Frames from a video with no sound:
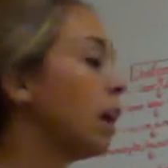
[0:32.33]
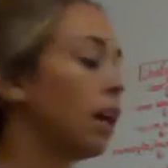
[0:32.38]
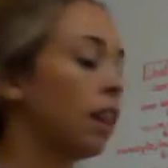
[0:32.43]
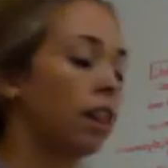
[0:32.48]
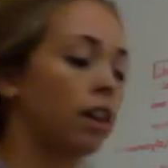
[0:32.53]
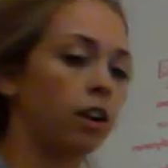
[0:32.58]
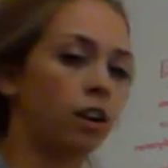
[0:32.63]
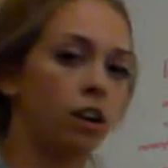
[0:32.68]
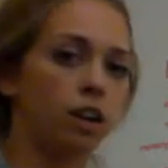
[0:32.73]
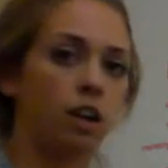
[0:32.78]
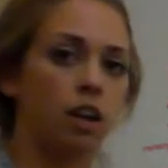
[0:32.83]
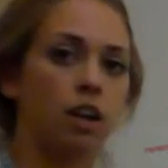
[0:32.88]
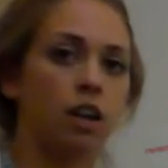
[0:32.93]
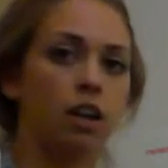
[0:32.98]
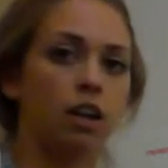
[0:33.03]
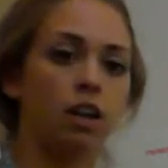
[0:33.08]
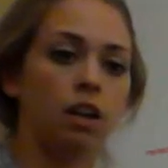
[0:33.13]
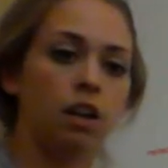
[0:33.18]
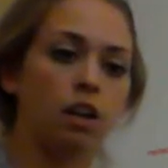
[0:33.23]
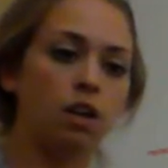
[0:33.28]
And they're
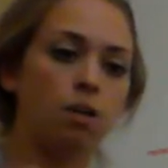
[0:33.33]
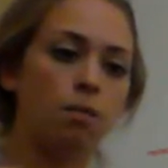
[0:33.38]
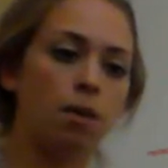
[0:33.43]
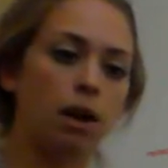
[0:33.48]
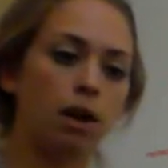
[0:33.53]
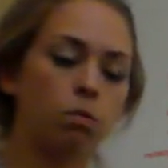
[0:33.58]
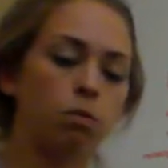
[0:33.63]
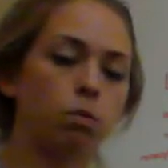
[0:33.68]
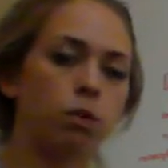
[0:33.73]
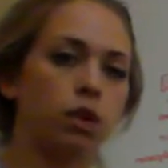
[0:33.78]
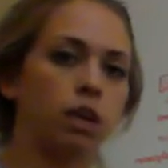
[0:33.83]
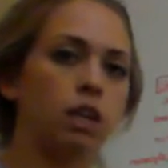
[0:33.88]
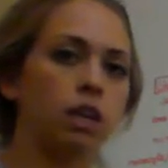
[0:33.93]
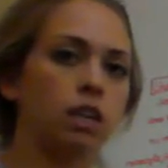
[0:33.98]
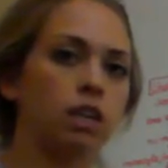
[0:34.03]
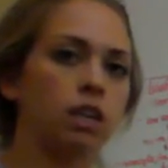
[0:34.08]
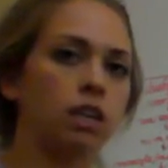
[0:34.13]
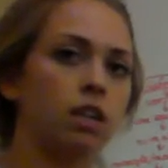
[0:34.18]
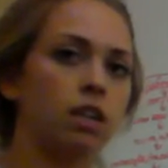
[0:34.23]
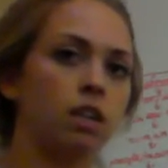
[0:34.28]
in
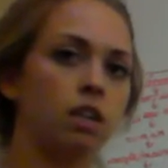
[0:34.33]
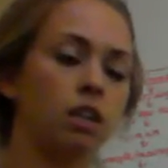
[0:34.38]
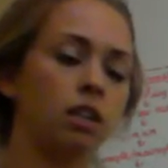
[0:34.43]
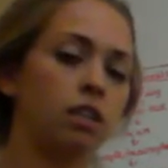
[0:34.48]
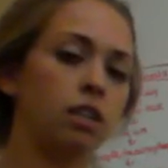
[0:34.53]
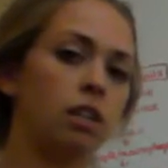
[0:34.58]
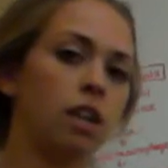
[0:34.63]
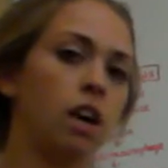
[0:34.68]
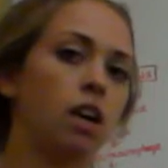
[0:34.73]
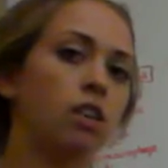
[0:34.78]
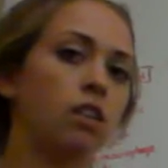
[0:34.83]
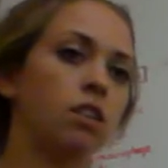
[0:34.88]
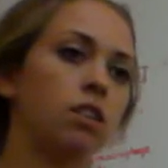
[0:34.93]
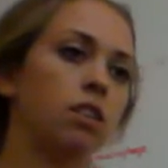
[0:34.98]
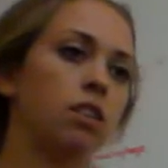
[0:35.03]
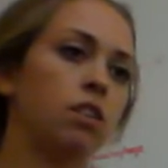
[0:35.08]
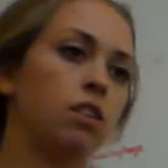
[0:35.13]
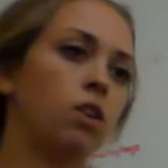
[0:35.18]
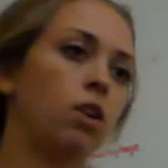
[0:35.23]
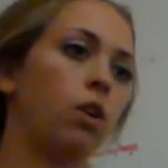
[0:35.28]
hematopoietic
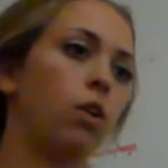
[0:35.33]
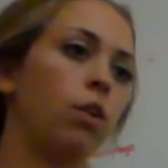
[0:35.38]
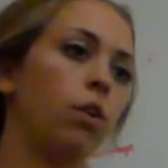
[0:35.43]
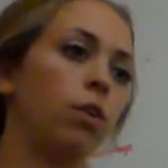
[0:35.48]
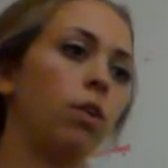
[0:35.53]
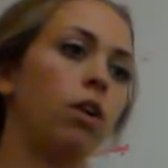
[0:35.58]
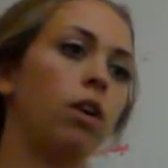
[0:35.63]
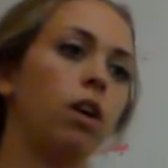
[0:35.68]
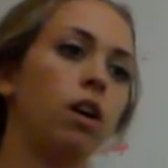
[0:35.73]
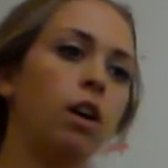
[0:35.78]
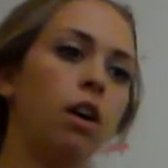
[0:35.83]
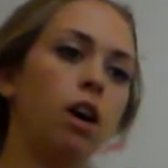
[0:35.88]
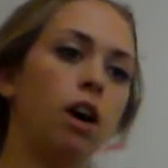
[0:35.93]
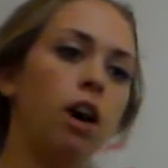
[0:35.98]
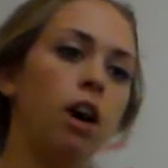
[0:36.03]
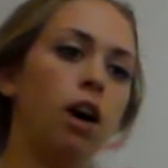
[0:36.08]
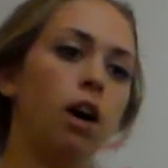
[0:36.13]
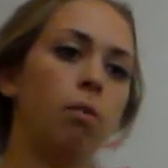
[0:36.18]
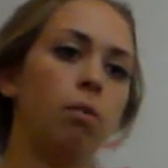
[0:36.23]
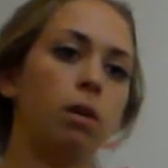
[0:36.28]
cells, so
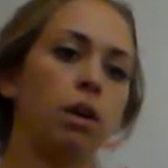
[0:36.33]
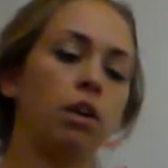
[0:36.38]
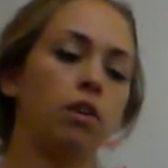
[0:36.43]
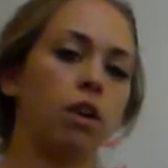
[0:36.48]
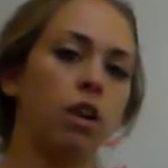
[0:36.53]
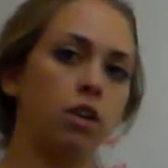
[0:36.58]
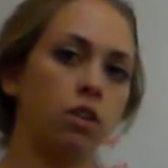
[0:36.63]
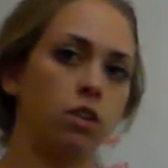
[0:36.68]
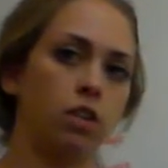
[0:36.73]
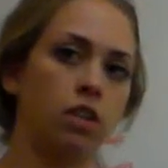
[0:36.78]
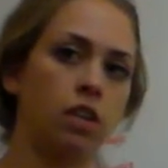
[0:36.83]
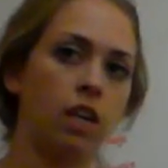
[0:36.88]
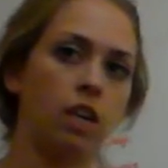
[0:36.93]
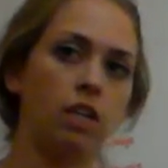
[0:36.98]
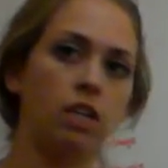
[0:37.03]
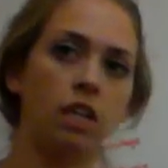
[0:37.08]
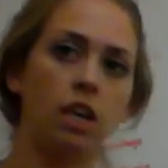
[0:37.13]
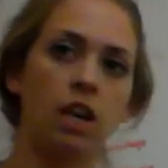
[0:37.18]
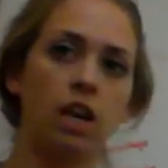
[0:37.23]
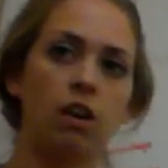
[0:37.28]
like
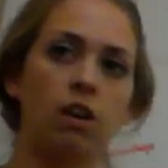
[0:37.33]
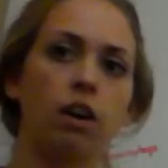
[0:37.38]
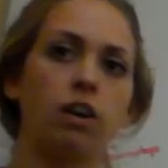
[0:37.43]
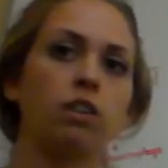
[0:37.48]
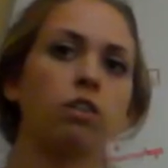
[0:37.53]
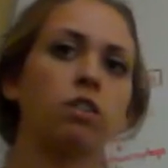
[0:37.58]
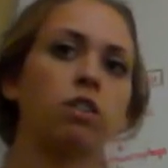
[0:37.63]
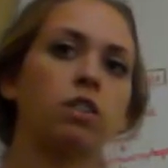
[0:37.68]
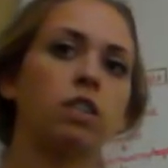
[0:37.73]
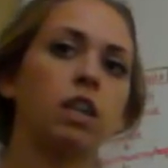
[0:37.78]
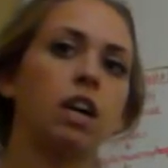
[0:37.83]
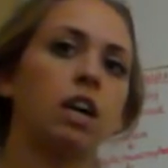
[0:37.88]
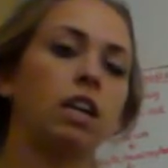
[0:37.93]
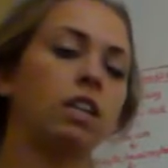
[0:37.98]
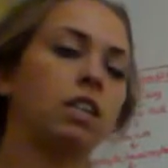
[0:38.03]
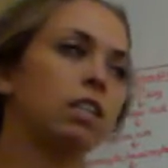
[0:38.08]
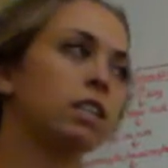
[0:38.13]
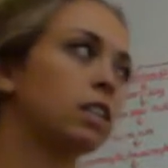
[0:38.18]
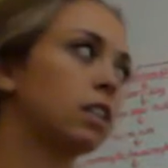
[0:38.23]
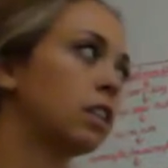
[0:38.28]
granulocytes and
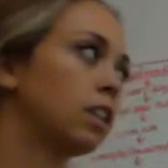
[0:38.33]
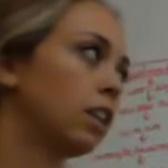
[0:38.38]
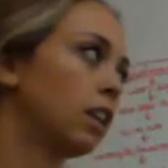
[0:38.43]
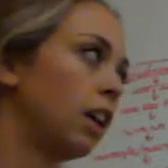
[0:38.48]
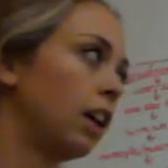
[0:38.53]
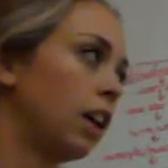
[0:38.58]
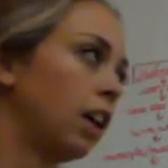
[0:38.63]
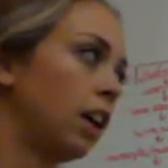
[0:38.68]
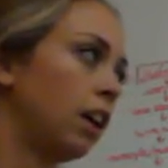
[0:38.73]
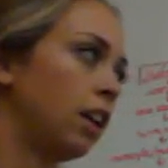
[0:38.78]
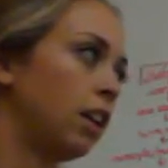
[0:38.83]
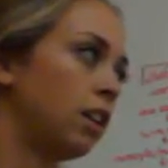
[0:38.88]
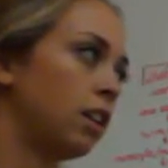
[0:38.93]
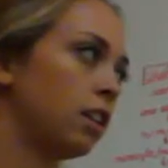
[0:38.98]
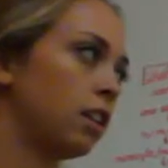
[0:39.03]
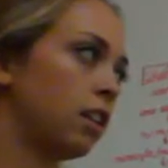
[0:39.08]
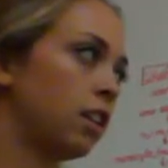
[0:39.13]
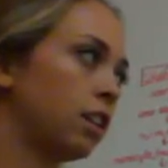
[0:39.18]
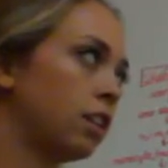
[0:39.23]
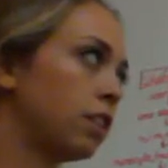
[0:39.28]
agranulocytes, and
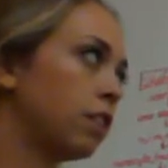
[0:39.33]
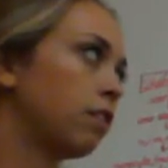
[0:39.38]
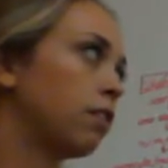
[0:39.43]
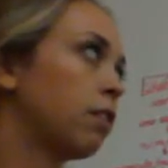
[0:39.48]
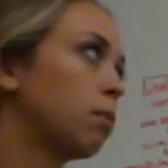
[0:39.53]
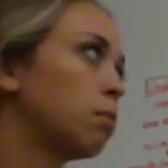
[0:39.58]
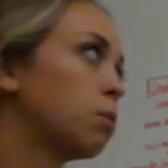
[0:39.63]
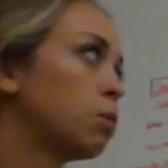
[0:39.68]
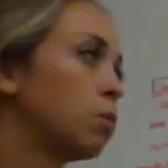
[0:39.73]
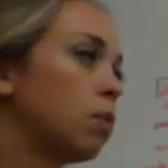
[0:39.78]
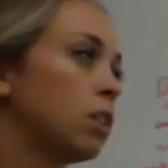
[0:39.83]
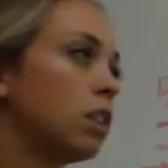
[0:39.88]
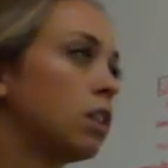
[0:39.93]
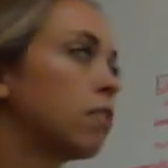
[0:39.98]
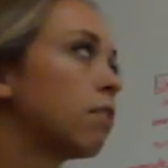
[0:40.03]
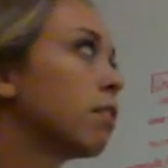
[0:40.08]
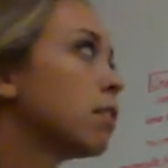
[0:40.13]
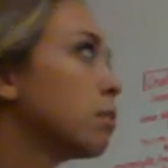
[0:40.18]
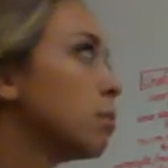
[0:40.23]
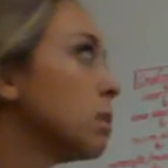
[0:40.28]
they're different between the
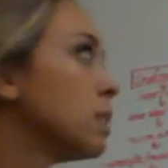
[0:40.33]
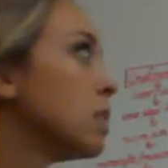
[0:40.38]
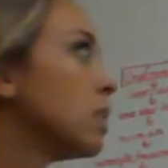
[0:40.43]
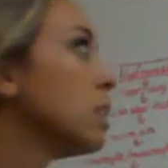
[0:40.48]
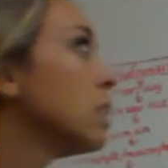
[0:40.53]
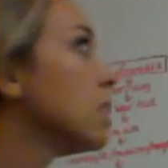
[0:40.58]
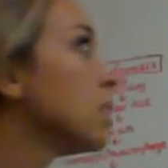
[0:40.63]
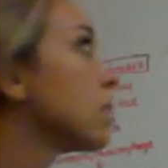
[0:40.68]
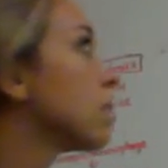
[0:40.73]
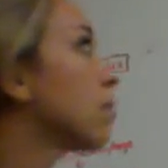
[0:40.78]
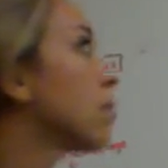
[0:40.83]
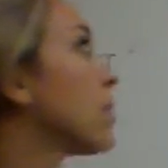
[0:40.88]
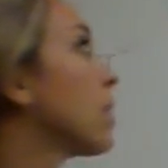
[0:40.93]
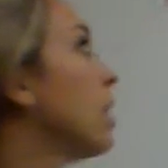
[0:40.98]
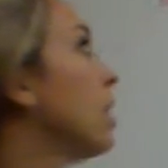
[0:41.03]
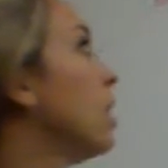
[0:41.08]
different species.